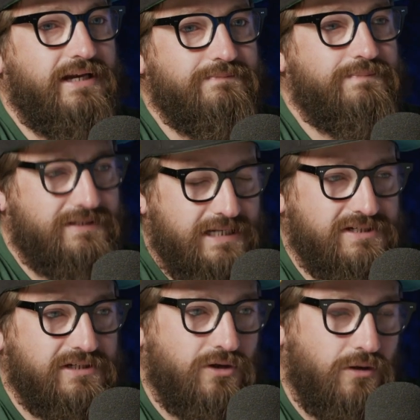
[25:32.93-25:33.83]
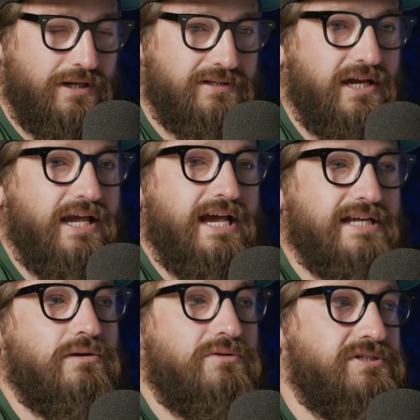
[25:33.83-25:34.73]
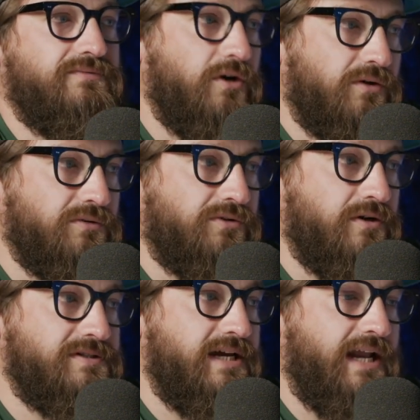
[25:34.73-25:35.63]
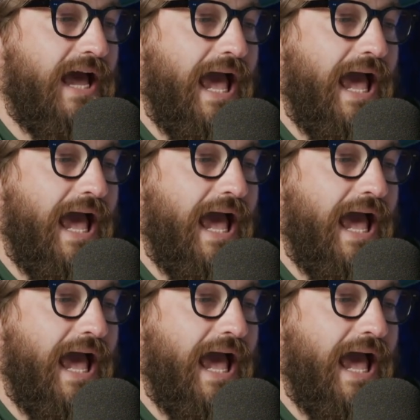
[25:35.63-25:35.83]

and potentially comment as long as you've got good content.